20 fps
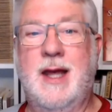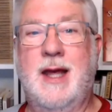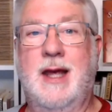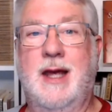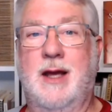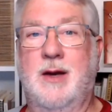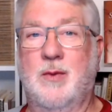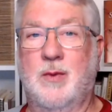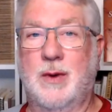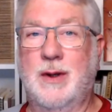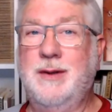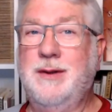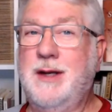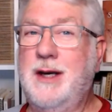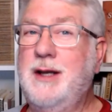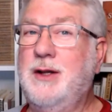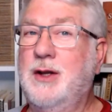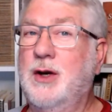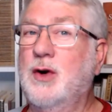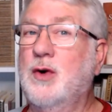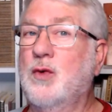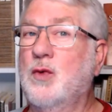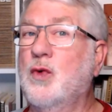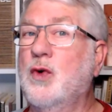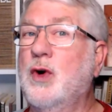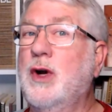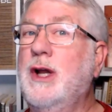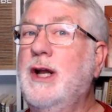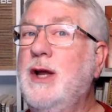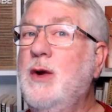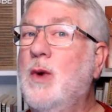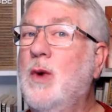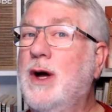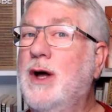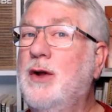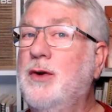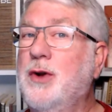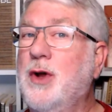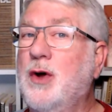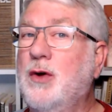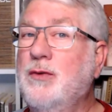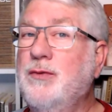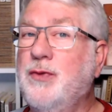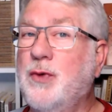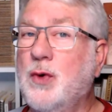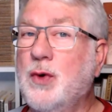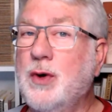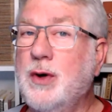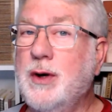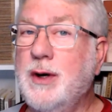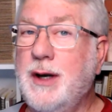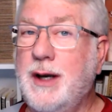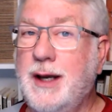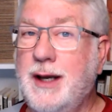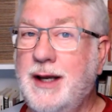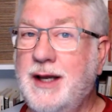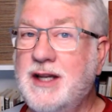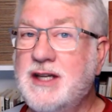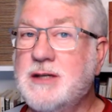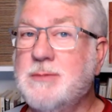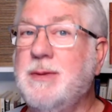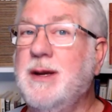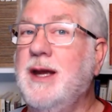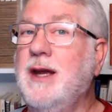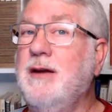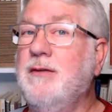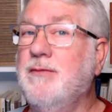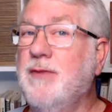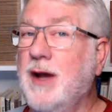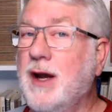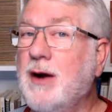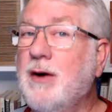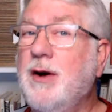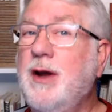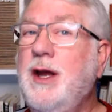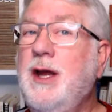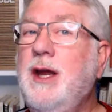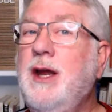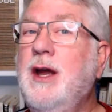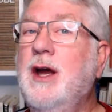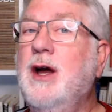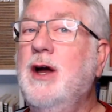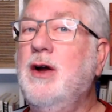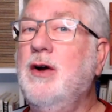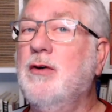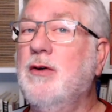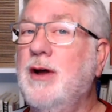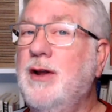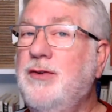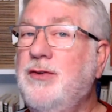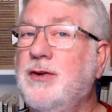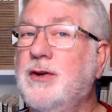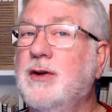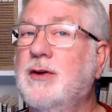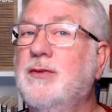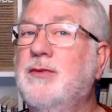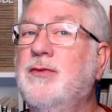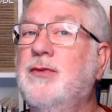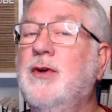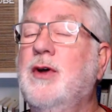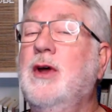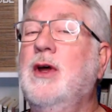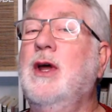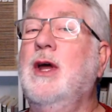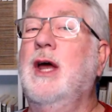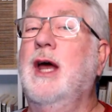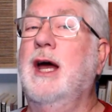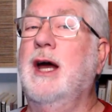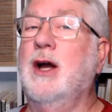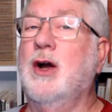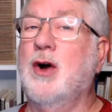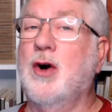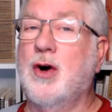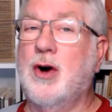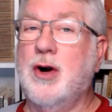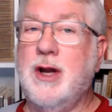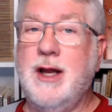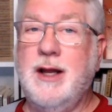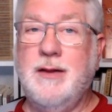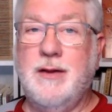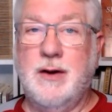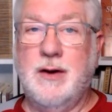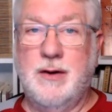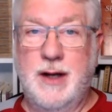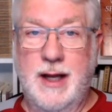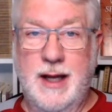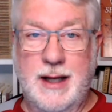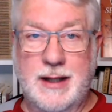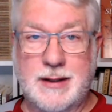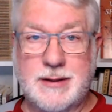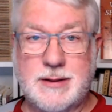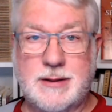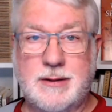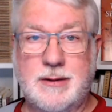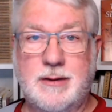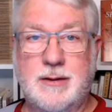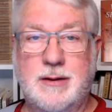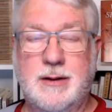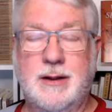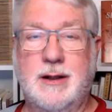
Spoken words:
And one thing they're really well known for is being very aggressive at guarding their nest.